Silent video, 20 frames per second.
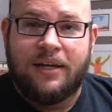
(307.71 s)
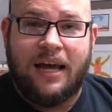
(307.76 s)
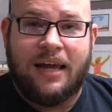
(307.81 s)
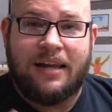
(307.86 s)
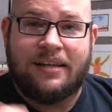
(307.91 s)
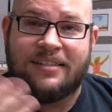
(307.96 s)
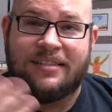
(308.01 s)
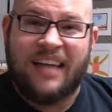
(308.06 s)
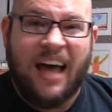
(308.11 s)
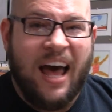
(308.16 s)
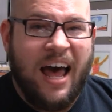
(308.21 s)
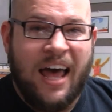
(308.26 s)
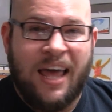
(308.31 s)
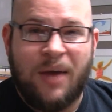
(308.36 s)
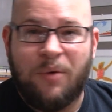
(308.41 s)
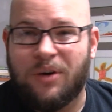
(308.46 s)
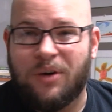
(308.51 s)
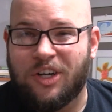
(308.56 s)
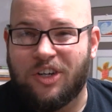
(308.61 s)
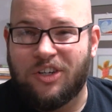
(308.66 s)
kind of
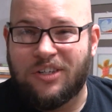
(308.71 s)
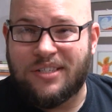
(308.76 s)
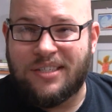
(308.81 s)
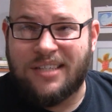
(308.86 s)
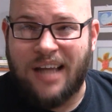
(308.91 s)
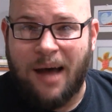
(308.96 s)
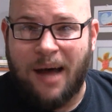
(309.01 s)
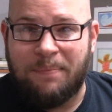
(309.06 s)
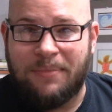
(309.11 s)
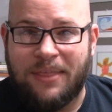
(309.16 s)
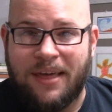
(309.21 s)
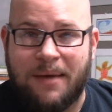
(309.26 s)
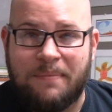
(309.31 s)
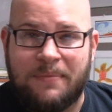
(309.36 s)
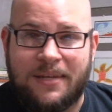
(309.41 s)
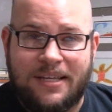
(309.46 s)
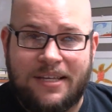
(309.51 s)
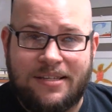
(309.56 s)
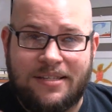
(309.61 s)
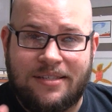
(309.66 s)
die, where he could have stopped
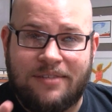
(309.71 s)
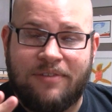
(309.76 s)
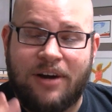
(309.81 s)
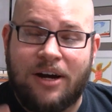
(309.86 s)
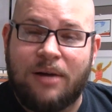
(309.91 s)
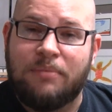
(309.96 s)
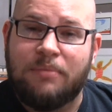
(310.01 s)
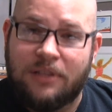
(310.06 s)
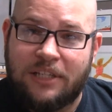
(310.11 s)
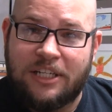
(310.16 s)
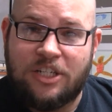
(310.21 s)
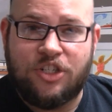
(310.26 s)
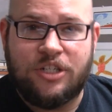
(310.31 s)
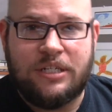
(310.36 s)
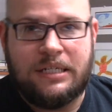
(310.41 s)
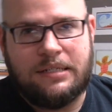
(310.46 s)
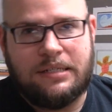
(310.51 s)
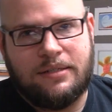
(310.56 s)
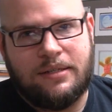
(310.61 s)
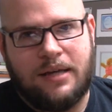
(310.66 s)
them. He's very
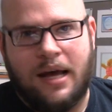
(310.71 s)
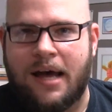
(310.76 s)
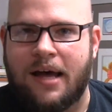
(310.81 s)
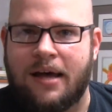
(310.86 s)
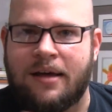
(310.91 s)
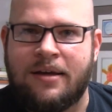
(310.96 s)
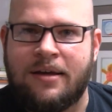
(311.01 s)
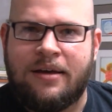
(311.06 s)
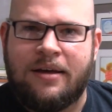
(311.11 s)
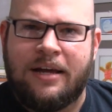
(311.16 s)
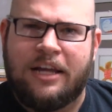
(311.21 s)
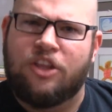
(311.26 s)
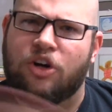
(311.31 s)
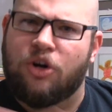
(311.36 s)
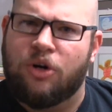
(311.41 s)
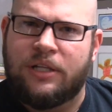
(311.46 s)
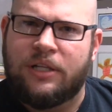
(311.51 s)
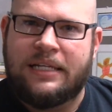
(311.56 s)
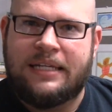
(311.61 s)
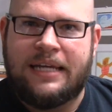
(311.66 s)
malicious. Uh, in the
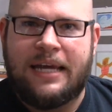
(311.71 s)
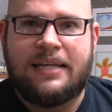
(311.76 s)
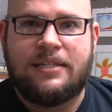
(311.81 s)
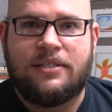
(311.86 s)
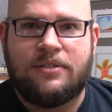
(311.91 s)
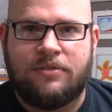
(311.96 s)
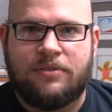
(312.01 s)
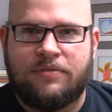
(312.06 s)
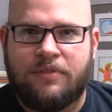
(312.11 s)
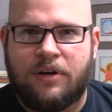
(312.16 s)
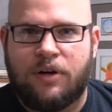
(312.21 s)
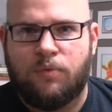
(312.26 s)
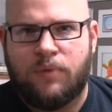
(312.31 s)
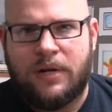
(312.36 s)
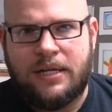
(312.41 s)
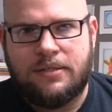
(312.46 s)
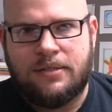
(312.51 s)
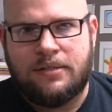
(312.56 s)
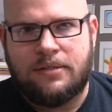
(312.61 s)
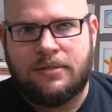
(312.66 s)
early days, he was very
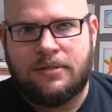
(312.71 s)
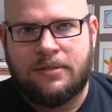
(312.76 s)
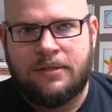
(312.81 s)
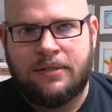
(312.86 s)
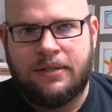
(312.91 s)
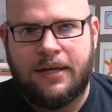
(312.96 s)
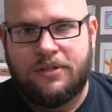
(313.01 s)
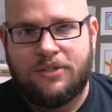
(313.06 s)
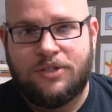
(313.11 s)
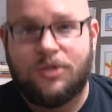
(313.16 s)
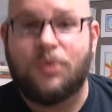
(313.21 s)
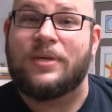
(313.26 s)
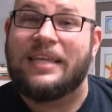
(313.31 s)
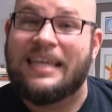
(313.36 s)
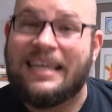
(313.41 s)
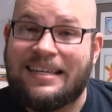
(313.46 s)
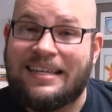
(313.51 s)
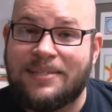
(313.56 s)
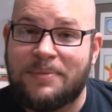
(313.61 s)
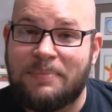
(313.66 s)
racist. So
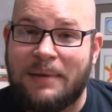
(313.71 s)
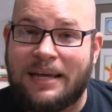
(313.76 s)
he is